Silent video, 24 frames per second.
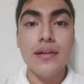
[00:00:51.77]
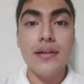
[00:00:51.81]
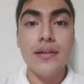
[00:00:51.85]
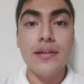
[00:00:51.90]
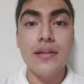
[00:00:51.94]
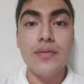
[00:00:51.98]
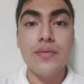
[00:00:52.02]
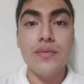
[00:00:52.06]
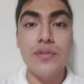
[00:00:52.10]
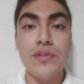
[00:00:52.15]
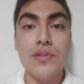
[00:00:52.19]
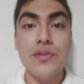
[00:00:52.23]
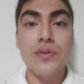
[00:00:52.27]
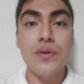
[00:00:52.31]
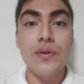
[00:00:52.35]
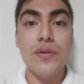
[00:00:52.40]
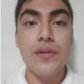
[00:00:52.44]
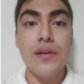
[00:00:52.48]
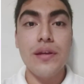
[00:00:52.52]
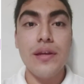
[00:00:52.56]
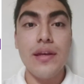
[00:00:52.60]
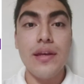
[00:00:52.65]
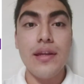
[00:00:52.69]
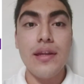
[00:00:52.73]
the
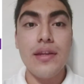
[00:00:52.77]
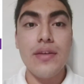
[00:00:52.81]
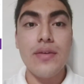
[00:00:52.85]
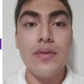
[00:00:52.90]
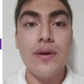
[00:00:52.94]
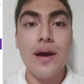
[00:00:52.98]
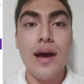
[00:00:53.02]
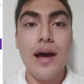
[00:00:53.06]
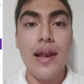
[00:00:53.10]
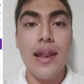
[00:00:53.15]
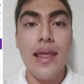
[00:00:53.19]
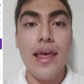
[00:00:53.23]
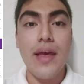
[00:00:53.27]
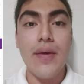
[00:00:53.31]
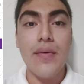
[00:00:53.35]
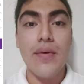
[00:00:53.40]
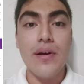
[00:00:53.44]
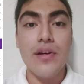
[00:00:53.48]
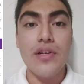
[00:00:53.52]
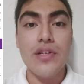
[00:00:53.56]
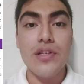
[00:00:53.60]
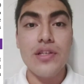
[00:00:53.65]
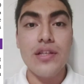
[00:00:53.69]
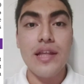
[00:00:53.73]
result into a
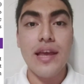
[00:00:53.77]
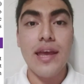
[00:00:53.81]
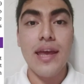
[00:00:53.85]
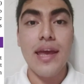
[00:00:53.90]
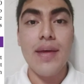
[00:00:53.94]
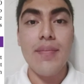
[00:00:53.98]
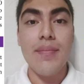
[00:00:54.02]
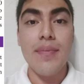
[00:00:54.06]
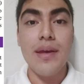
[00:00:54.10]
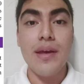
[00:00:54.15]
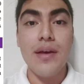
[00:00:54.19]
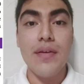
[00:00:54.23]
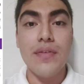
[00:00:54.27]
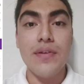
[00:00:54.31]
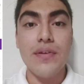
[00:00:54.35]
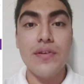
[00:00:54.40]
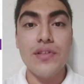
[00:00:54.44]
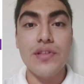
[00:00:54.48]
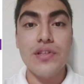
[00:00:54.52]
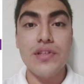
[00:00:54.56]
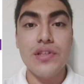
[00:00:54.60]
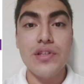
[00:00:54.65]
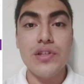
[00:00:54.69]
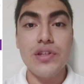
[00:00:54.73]
language that can be
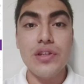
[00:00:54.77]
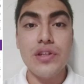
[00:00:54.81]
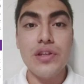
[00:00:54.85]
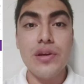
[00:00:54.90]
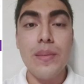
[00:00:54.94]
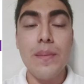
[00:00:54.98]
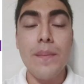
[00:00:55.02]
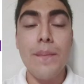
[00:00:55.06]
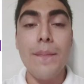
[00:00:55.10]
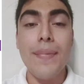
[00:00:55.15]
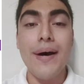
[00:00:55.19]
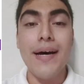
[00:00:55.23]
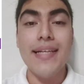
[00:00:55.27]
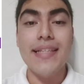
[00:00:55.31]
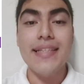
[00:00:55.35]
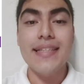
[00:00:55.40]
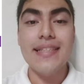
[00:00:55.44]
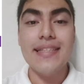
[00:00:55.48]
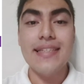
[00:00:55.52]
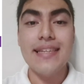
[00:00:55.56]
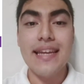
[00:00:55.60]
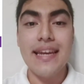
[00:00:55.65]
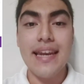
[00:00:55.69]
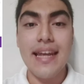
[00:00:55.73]
understood by
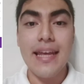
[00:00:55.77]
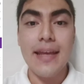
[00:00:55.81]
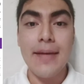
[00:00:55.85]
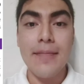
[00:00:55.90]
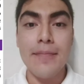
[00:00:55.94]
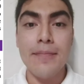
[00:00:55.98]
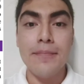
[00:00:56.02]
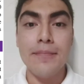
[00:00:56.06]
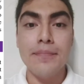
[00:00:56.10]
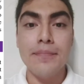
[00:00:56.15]
DNA.